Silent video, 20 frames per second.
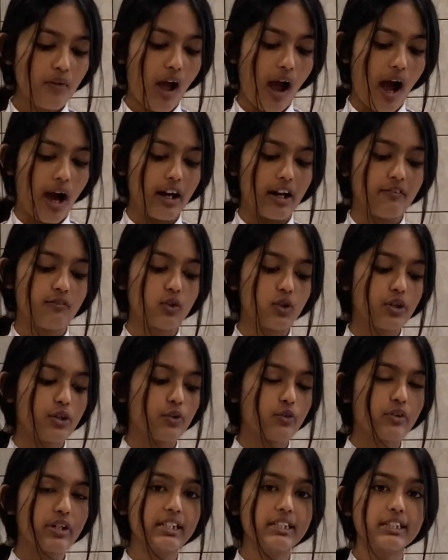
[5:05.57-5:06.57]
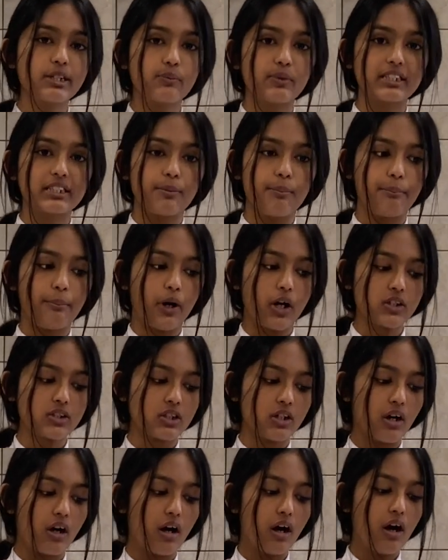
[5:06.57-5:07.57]
And I've gone and greased it with some
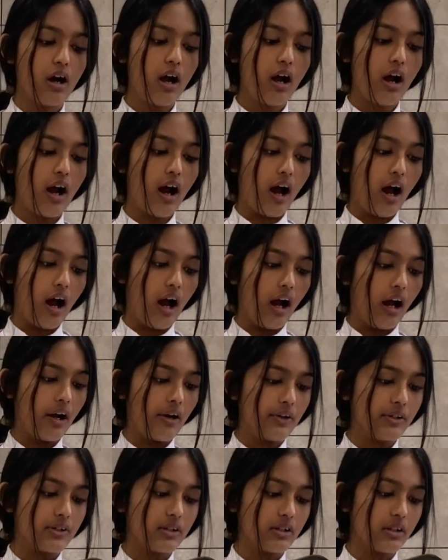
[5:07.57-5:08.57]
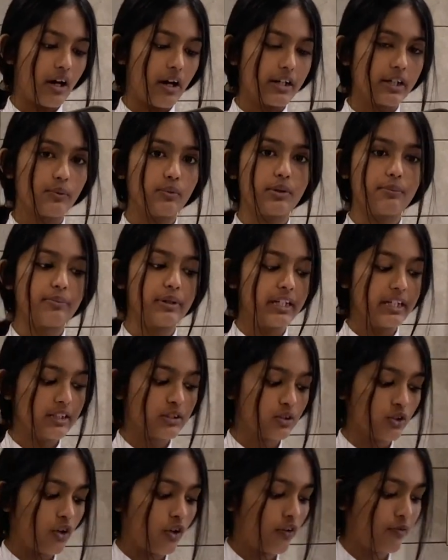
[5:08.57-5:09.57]
butter and lined it with a piece
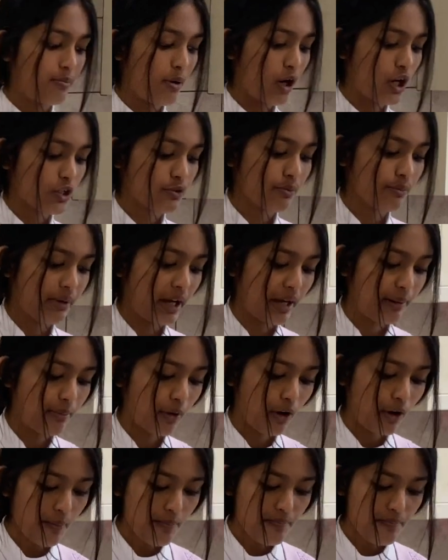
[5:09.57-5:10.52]
of parchment paper.